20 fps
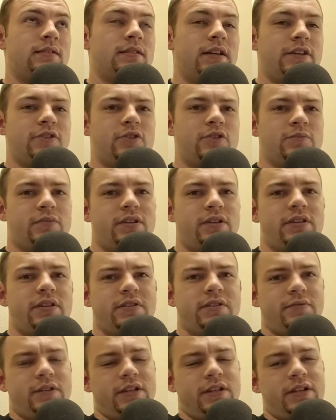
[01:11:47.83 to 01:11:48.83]
I'll just put it
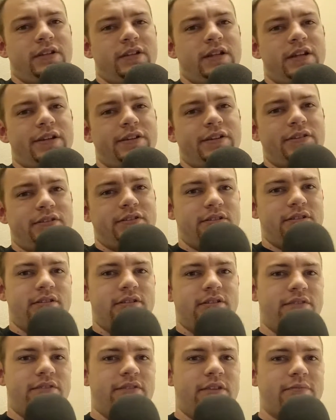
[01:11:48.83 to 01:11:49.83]
this way, guys.
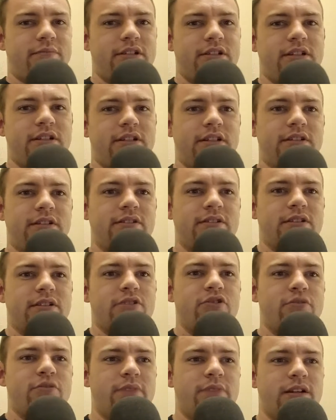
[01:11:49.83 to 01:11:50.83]
If I'm gonna, like,
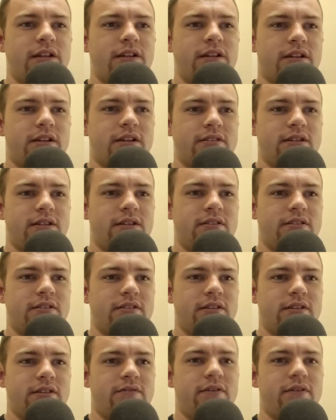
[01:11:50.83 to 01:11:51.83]
continue to make content and
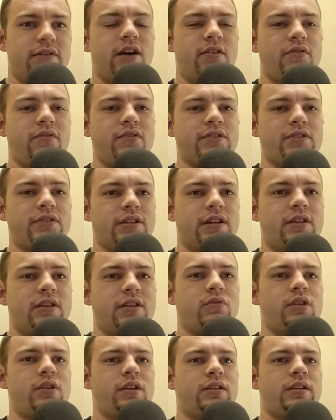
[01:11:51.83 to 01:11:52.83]
stuff, obviously I
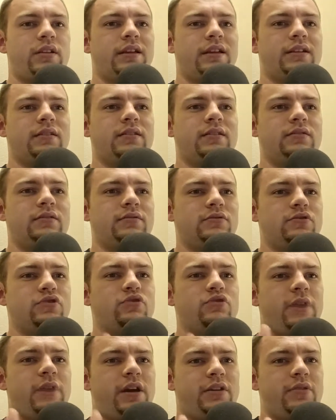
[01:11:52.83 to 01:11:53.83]
want to, like,
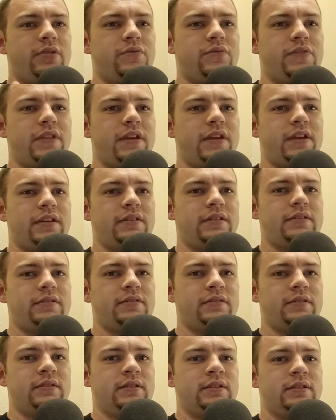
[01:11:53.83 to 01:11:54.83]
do my own thing,
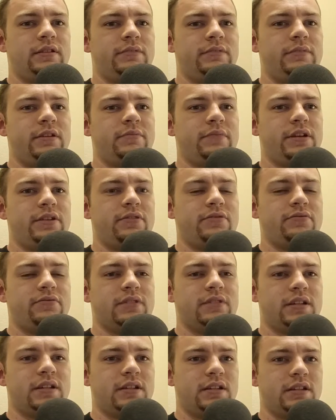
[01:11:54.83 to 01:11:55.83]
make my
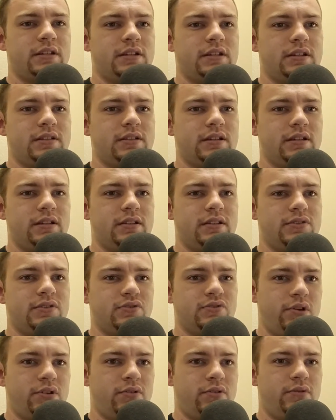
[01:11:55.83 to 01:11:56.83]
own kind of content,
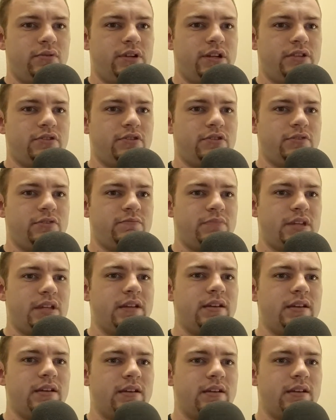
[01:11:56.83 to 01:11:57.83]
so I don't want to just
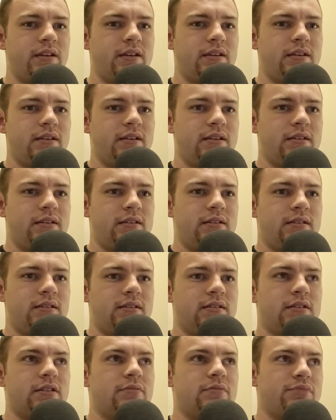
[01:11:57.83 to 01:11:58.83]
be
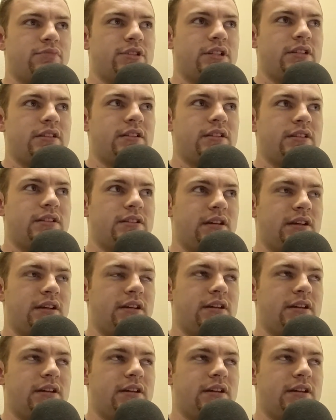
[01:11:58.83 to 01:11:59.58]
completely